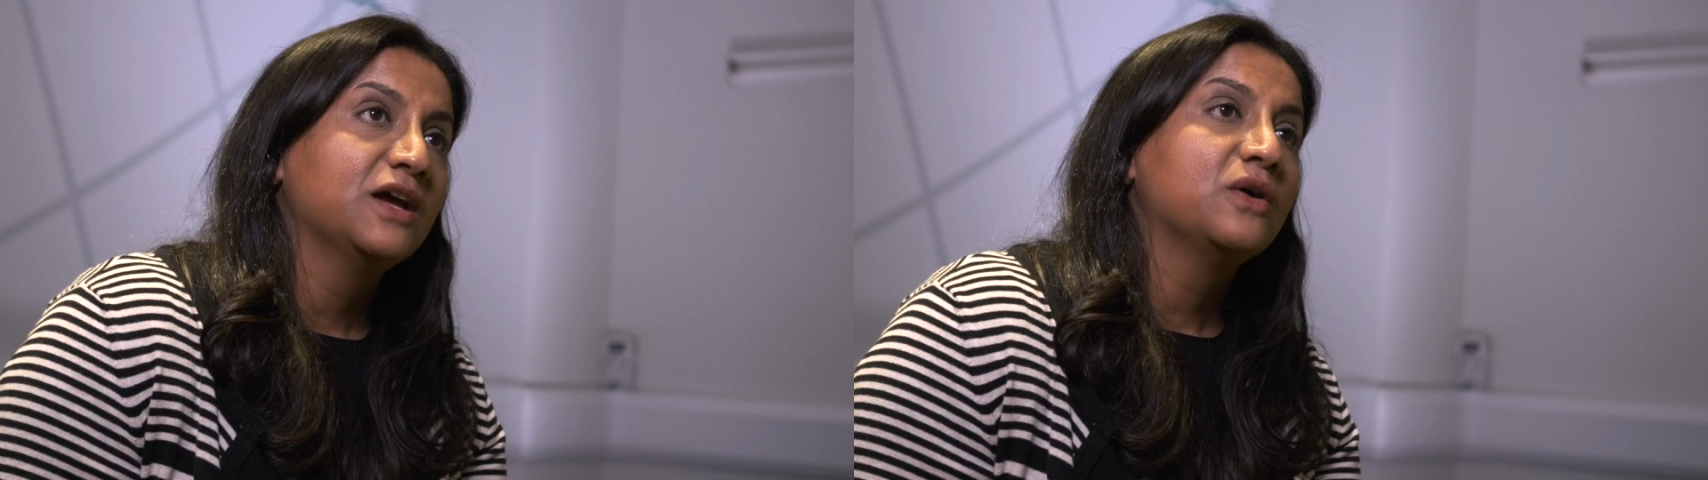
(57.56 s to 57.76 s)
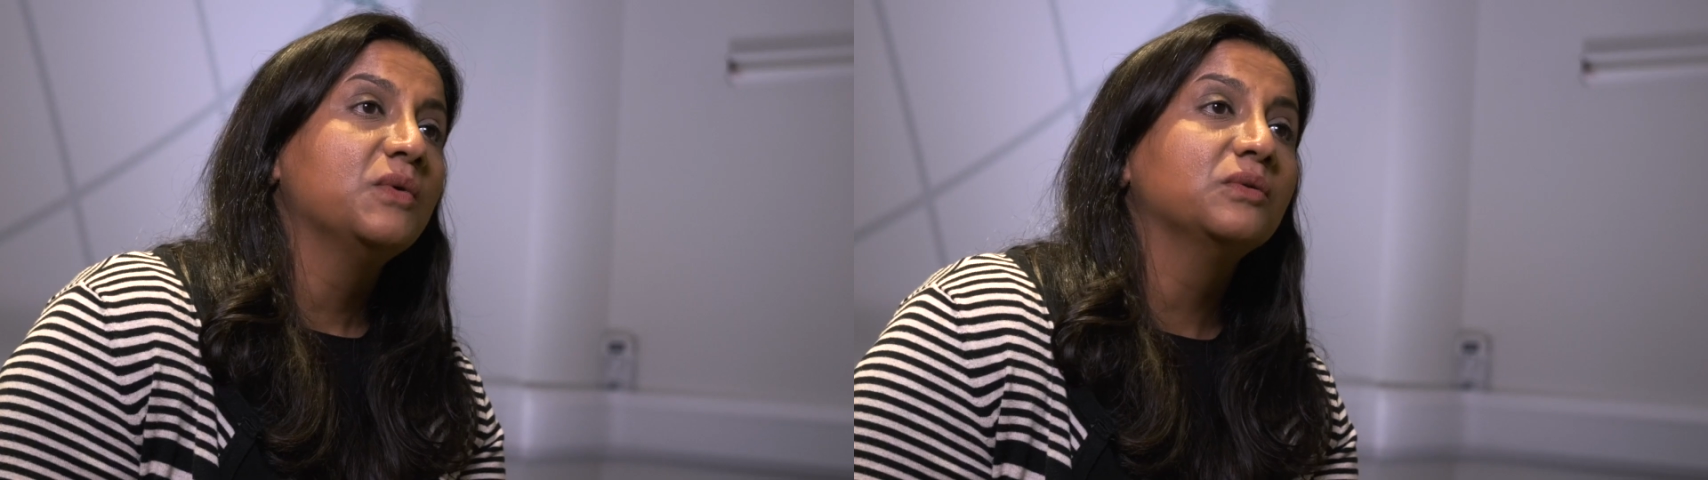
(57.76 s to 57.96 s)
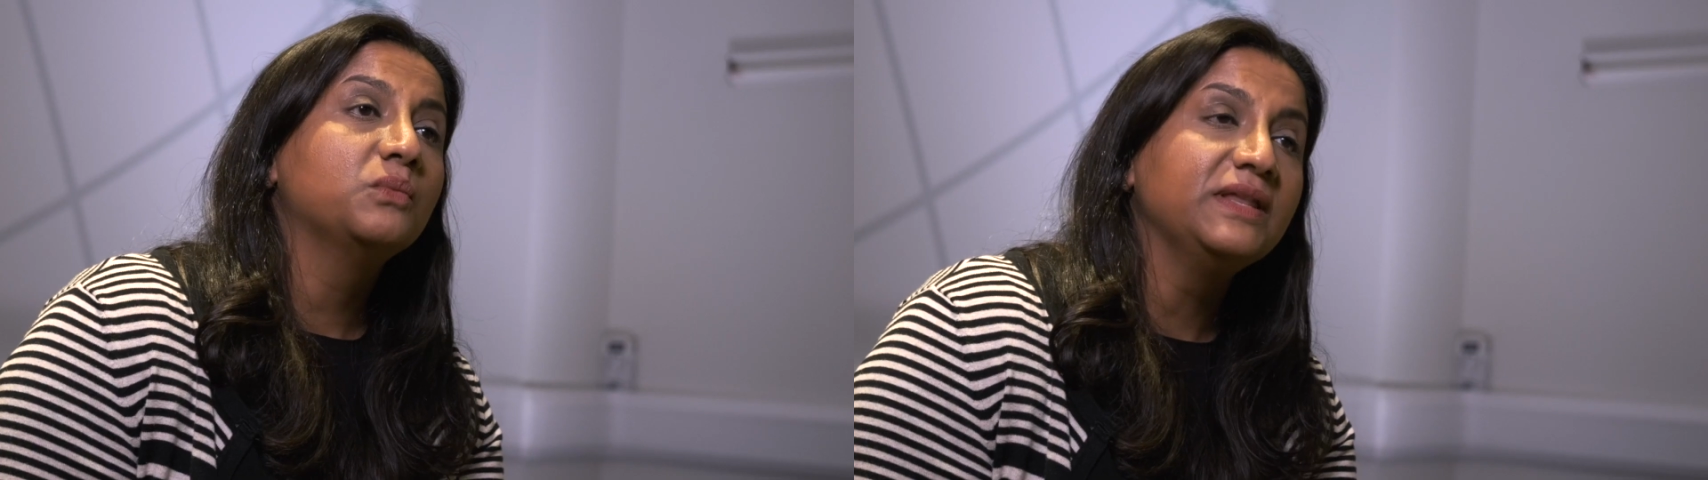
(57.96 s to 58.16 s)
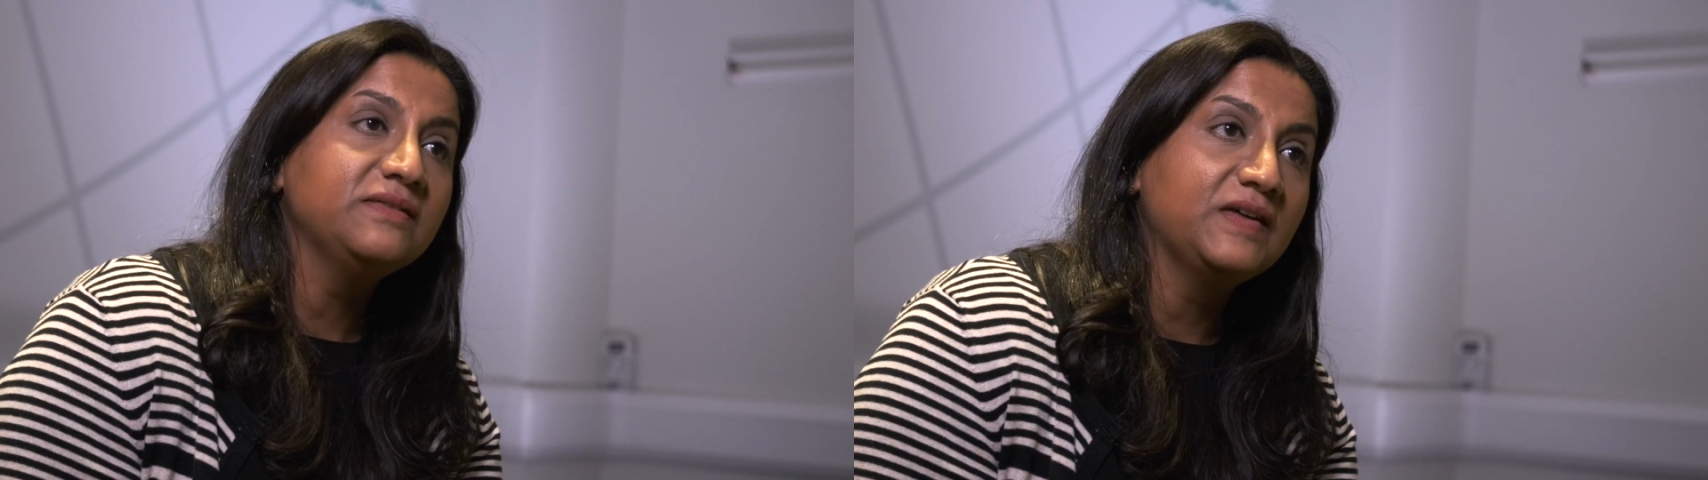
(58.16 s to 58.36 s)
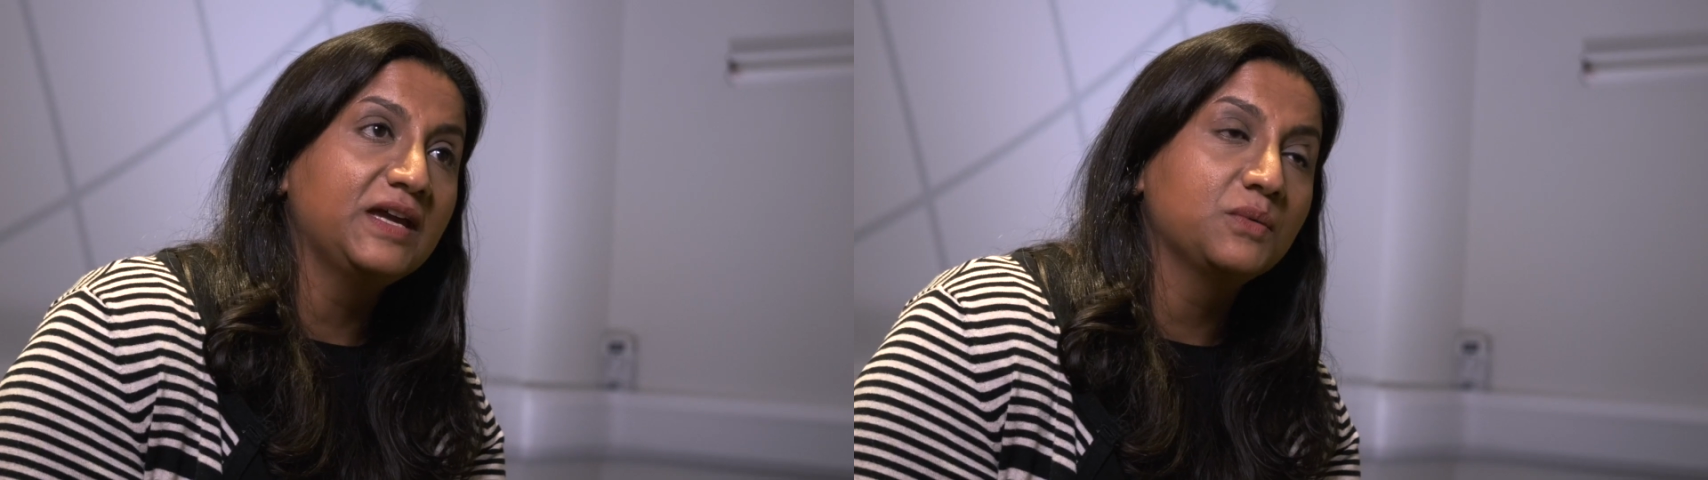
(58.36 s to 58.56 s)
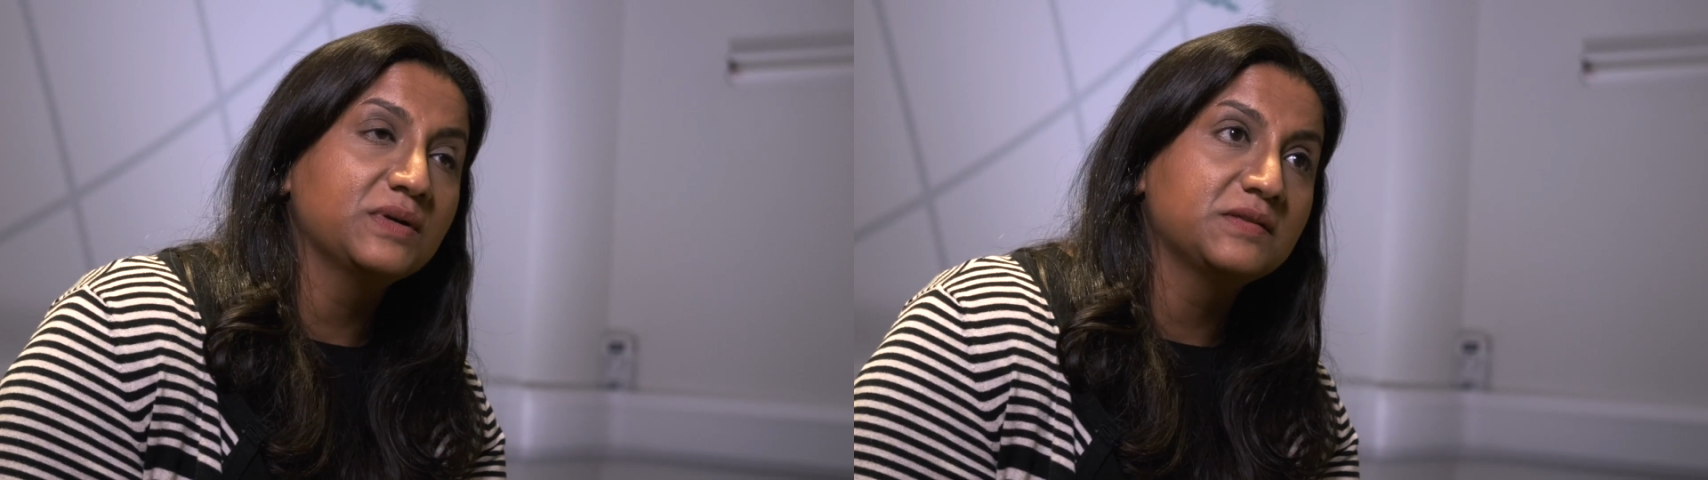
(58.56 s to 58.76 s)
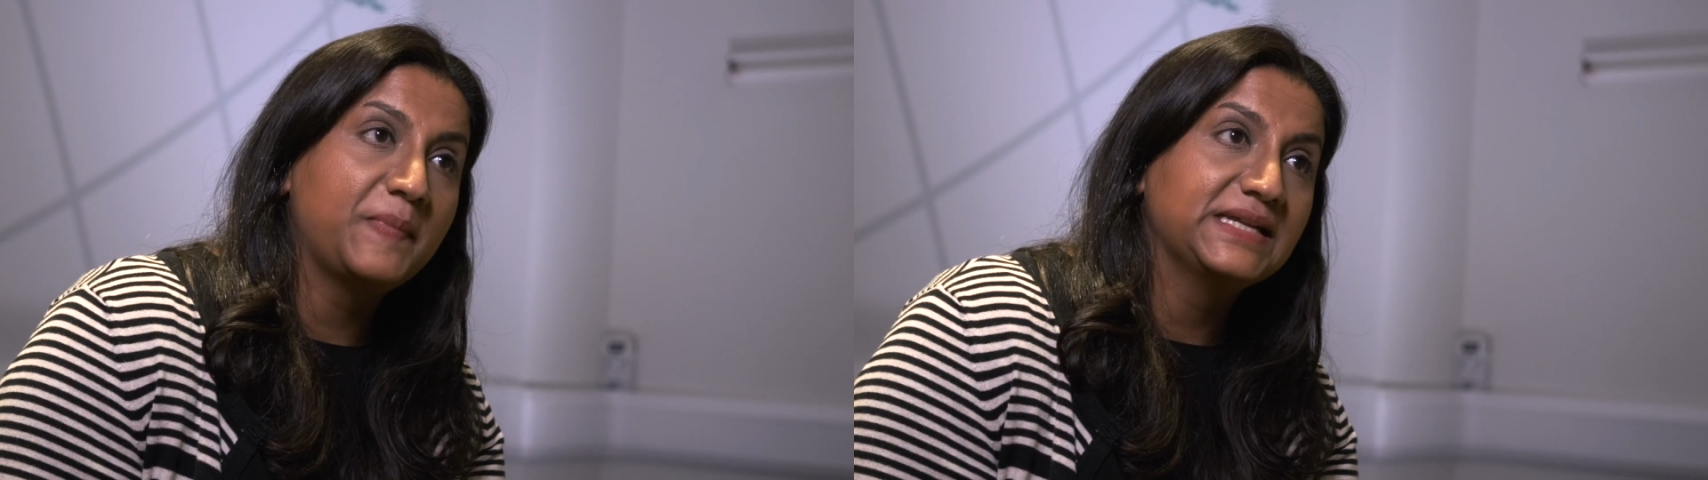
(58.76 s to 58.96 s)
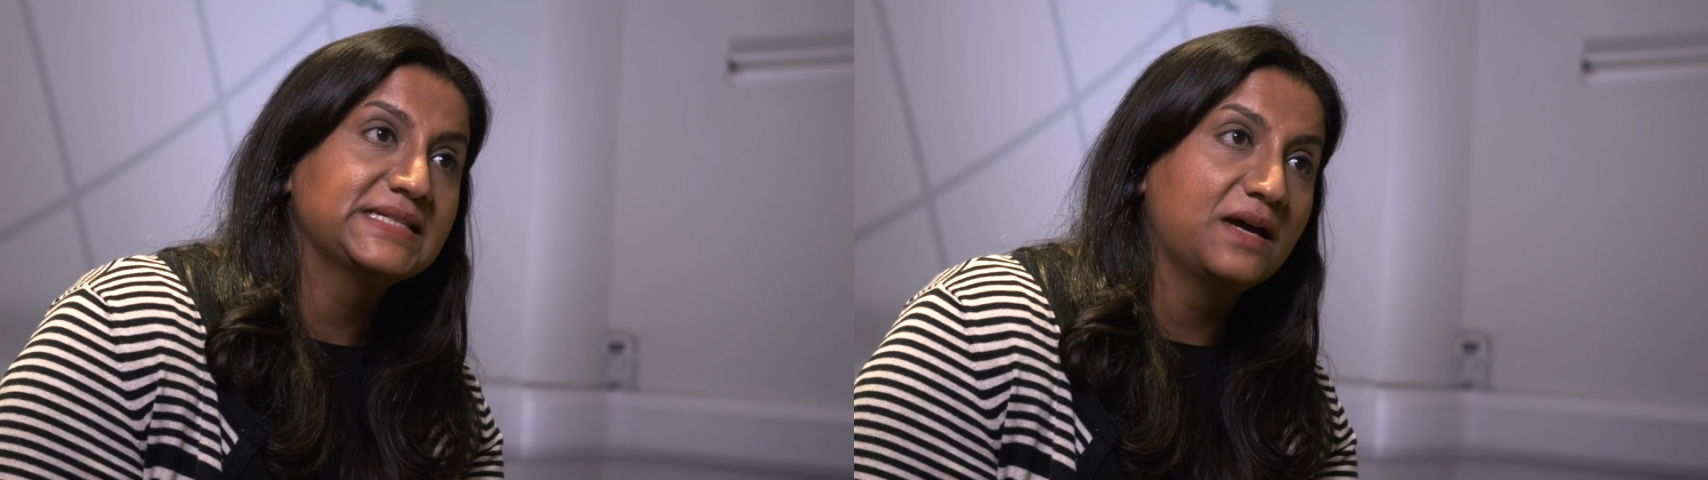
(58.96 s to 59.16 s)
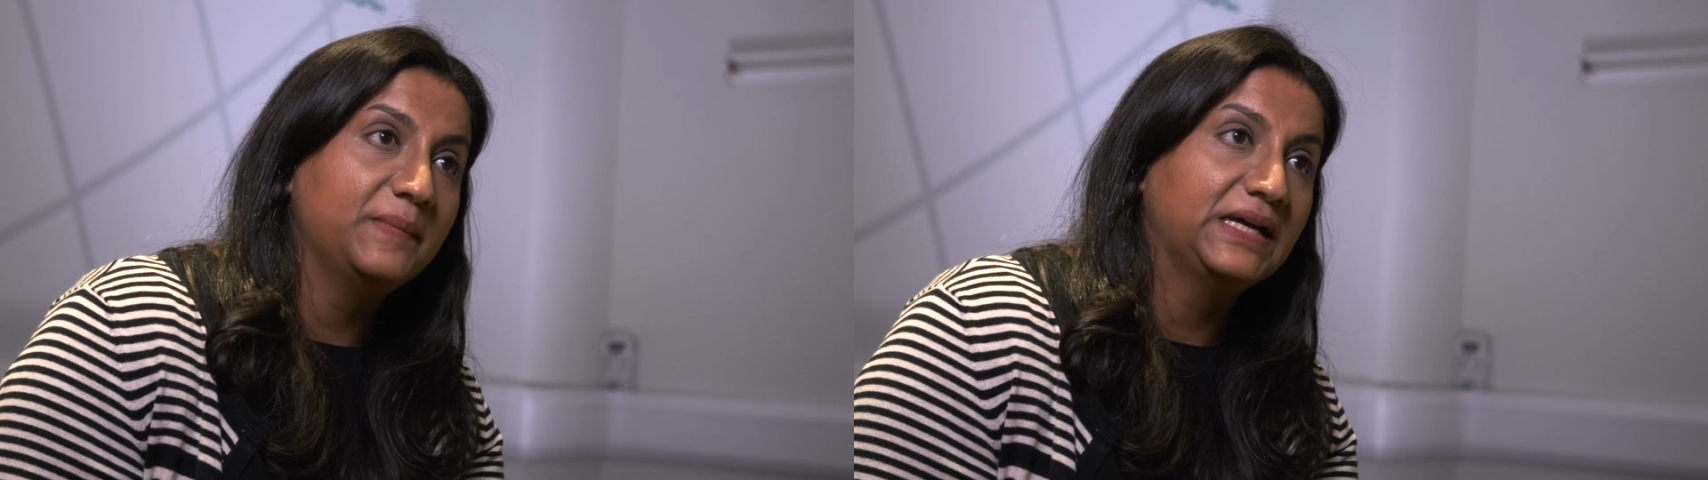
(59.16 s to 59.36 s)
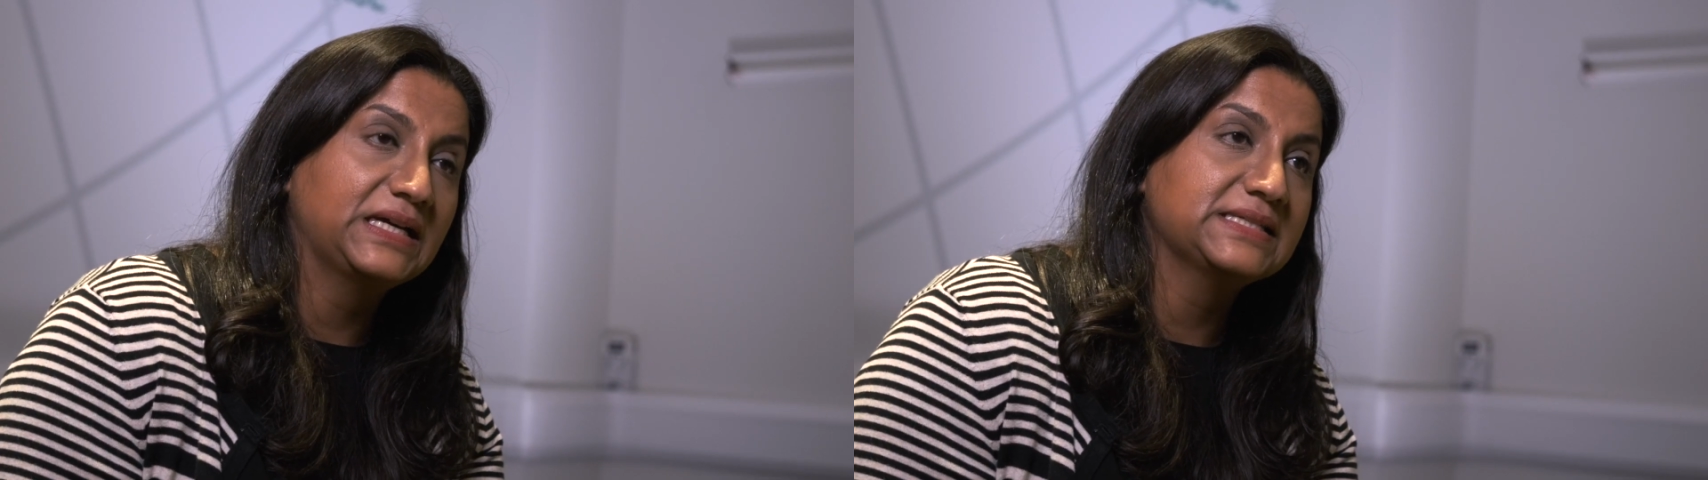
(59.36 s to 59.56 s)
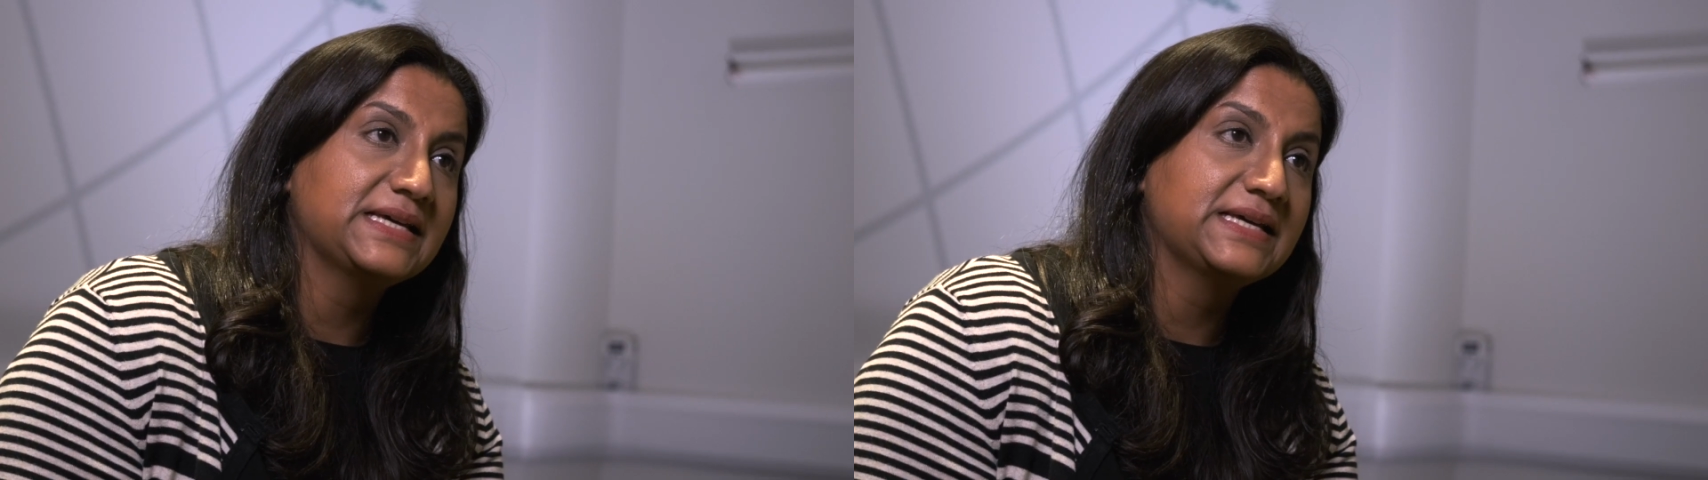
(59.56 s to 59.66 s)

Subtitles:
Well, one thing with the pandemic is